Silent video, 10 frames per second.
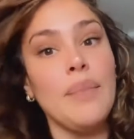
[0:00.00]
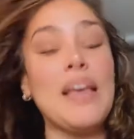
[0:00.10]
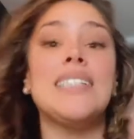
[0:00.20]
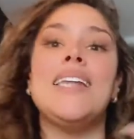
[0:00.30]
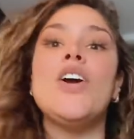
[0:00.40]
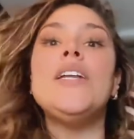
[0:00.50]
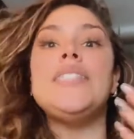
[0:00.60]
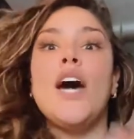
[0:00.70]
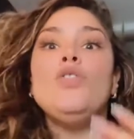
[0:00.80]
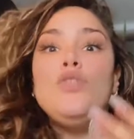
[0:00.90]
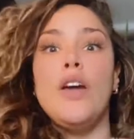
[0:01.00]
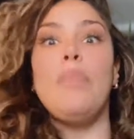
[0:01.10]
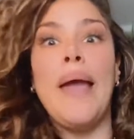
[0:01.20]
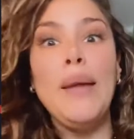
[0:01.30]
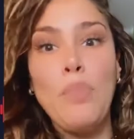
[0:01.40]
Because they're going to tell you their
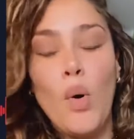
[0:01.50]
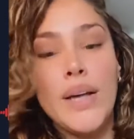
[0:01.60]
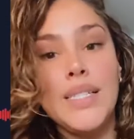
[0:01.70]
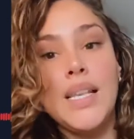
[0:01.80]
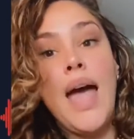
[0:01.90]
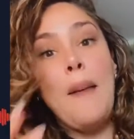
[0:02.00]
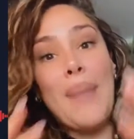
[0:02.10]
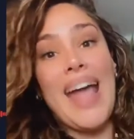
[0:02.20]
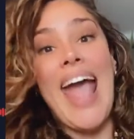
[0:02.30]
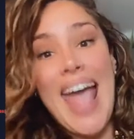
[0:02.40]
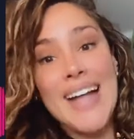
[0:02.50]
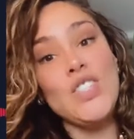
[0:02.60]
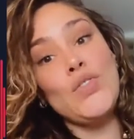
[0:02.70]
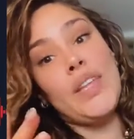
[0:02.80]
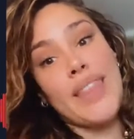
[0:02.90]
pain points by
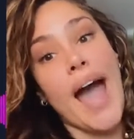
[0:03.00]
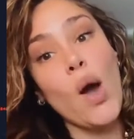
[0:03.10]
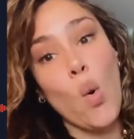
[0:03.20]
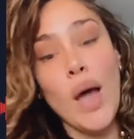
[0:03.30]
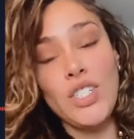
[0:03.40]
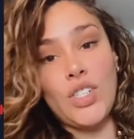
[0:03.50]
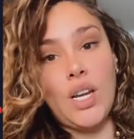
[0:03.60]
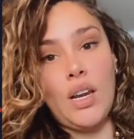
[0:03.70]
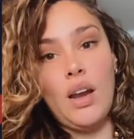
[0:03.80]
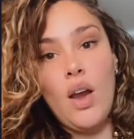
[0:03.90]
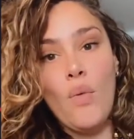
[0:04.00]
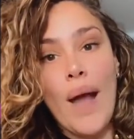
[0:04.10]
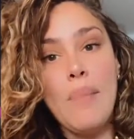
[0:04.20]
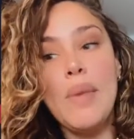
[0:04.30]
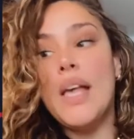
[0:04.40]
answering that question,
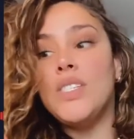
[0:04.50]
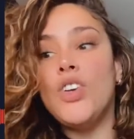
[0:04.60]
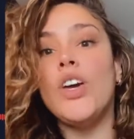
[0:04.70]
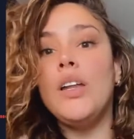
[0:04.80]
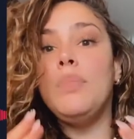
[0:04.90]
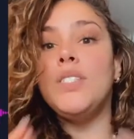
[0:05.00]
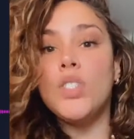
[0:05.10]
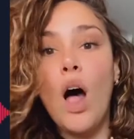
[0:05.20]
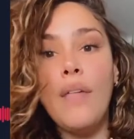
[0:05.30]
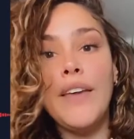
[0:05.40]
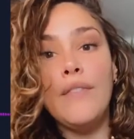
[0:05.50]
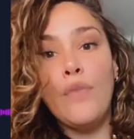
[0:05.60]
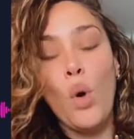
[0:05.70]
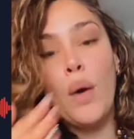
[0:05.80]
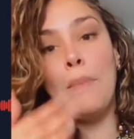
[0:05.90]
right? Because they're going to be solving
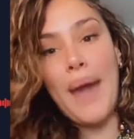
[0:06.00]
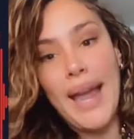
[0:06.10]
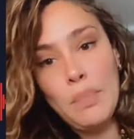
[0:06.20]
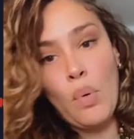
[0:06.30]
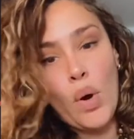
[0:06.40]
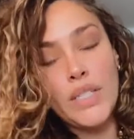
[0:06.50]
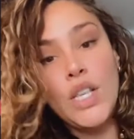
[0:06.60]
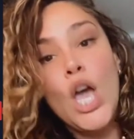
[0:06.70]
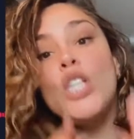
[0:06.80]
for pain points.